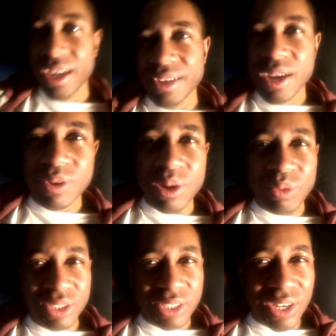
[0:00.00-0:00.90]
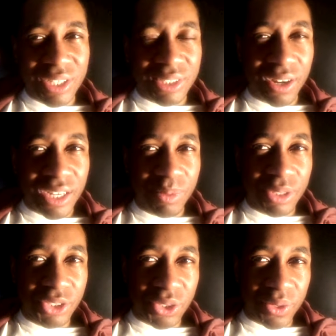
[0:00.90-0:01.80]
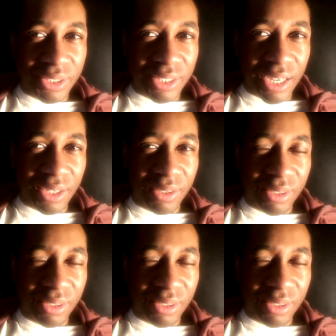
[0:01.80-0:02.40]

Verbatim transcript: Then when they really start talking about Joe Exotic,